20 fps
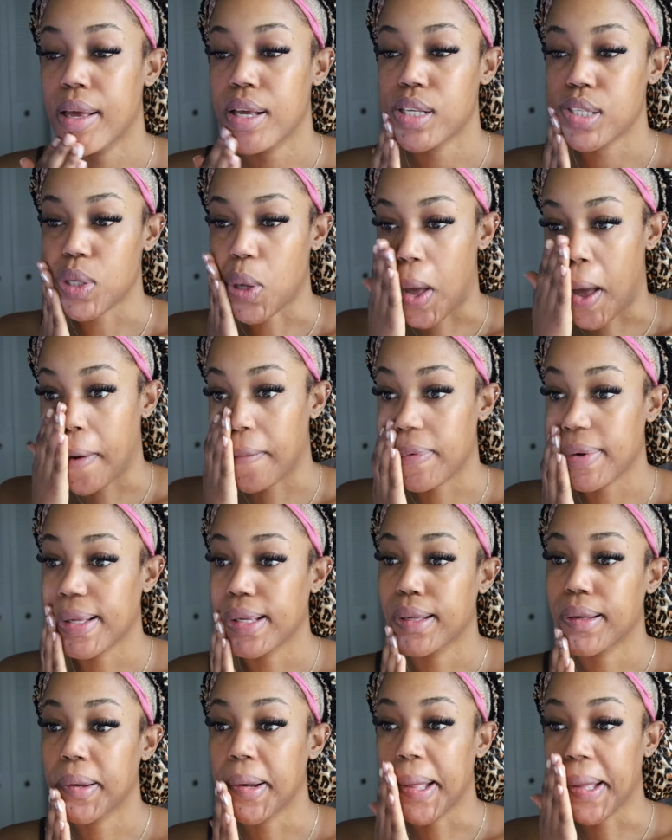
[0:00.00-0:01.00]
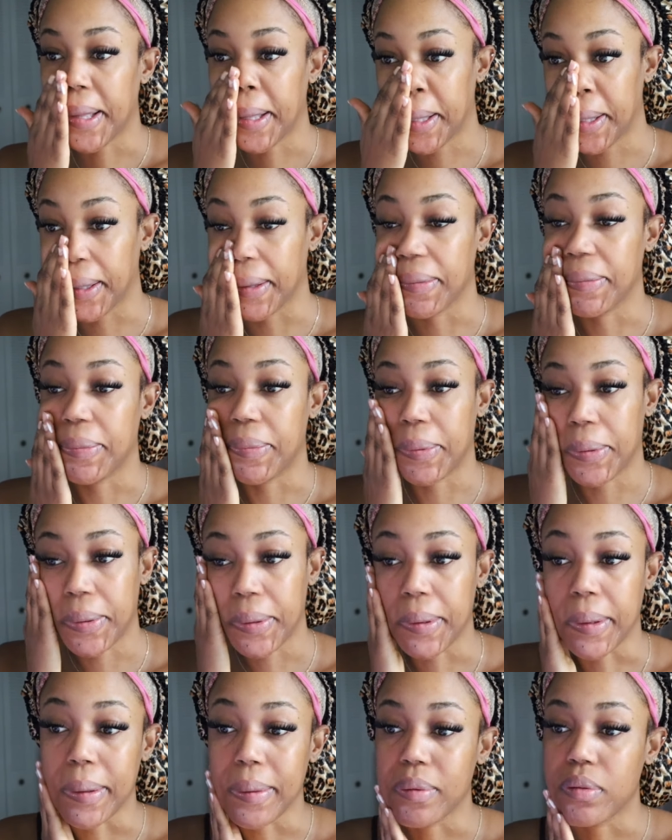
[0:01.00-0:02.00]
So I really love
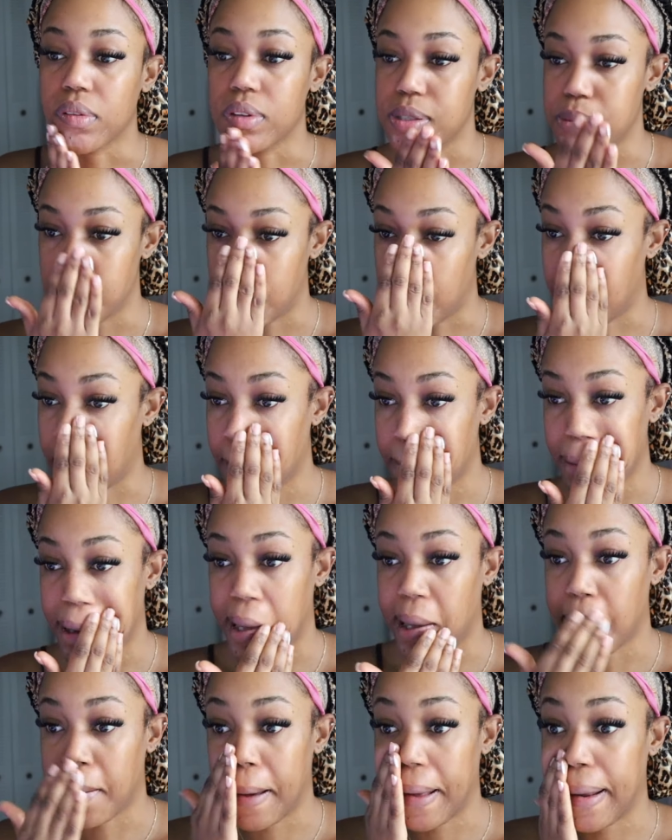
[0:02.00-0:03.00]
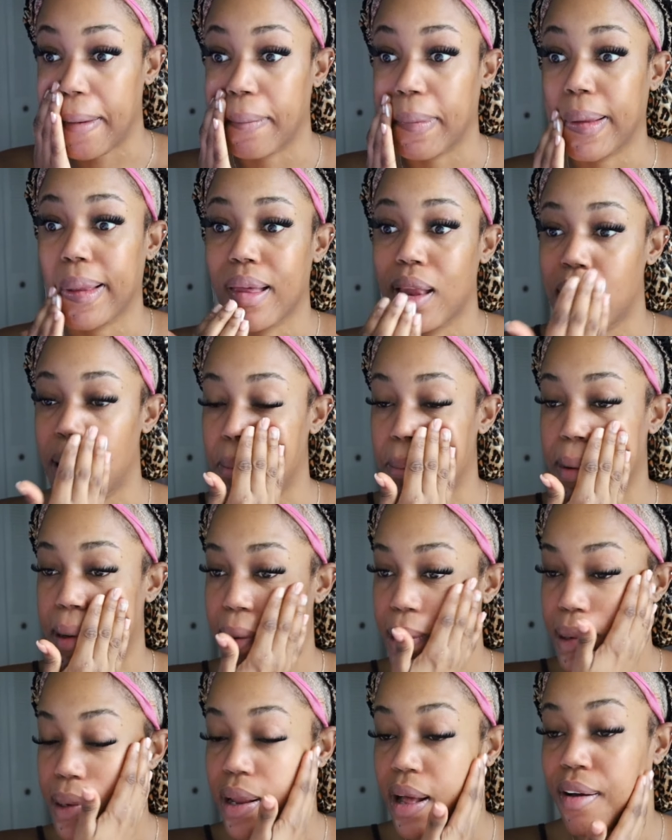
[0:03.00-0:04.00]
this makeup bag and I'm glad I bought it.